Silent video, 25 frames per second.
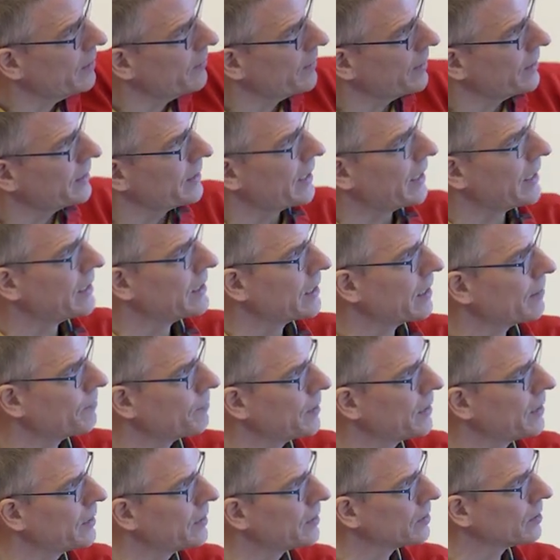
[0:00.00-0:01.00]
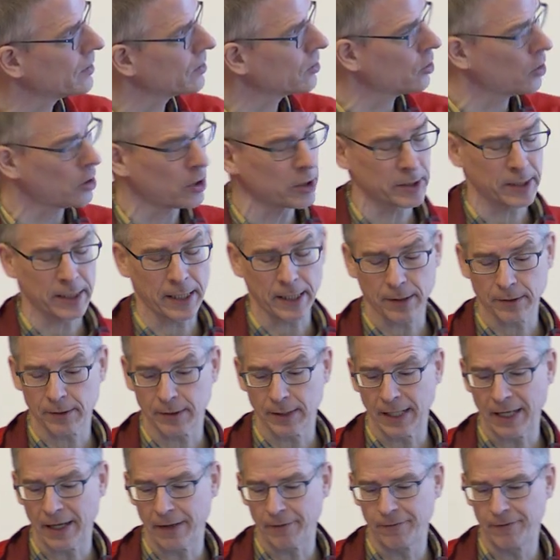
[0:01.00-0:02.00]
and then end up in cortex.
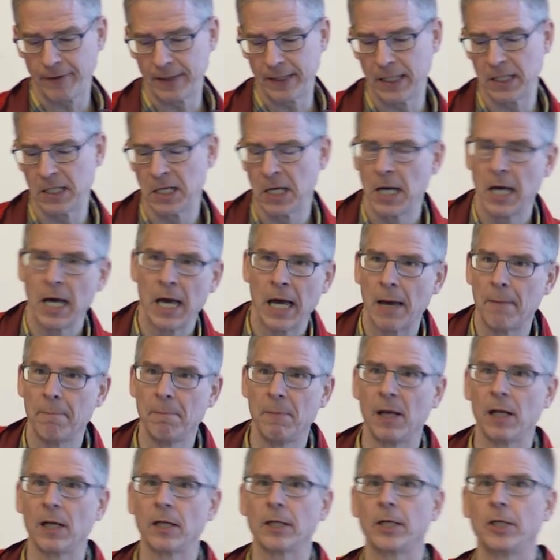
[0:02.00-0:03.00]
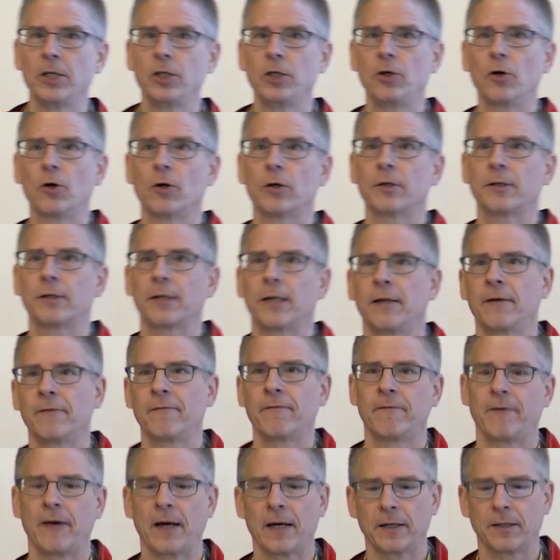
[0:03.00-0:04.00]
There are roughly a million neurons
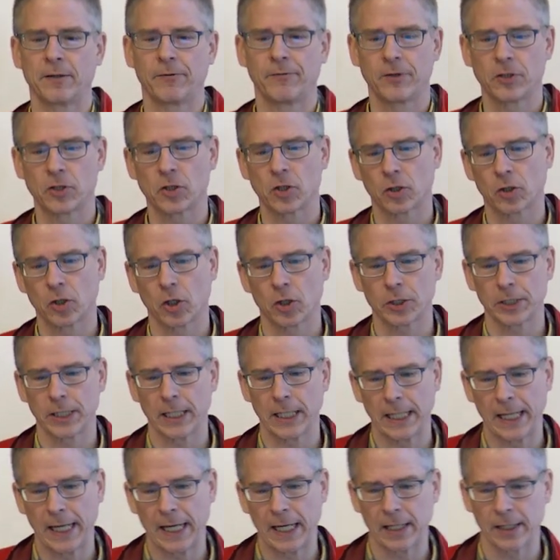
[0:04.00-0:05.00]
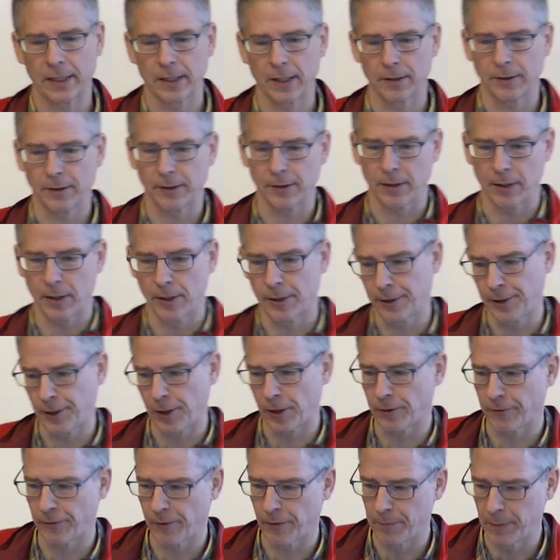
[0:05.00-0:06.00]
in various visual cortical areas, a
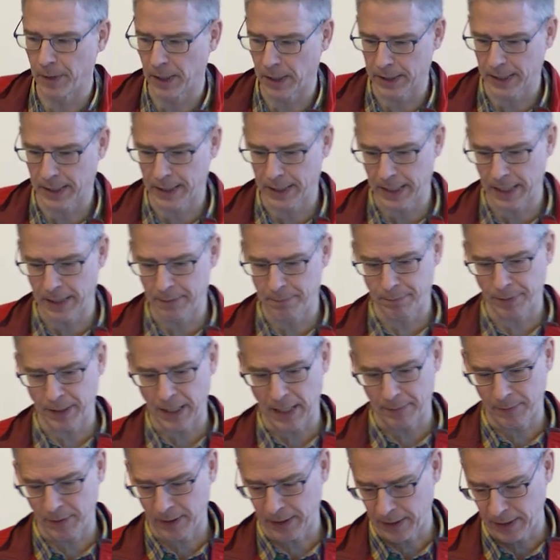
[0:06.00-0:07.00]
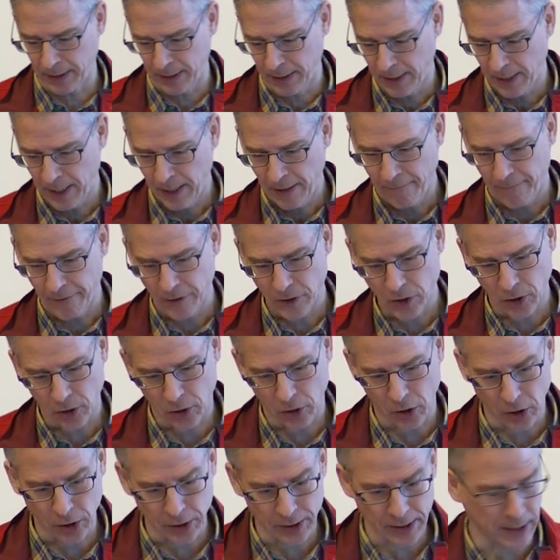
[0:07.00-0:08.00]
third of a million in primary primary visual
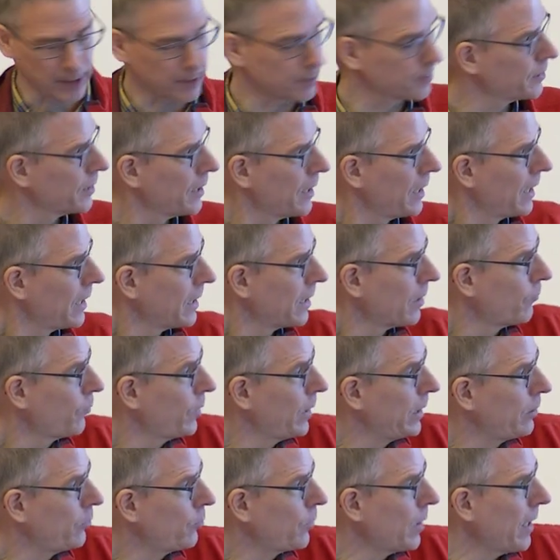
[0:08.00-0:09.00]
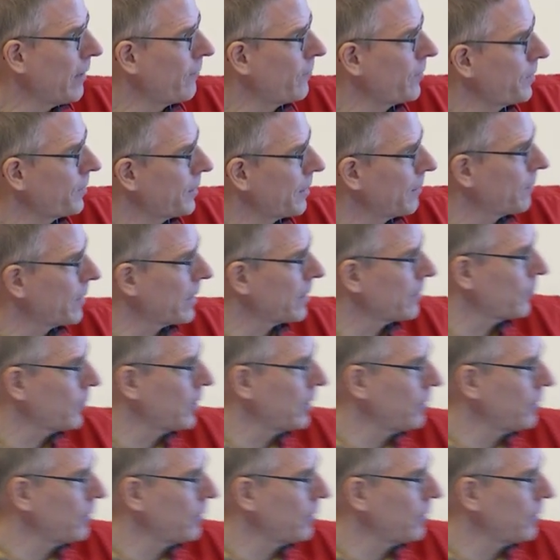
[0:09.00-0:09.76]
cortex. Now, we do everything, by the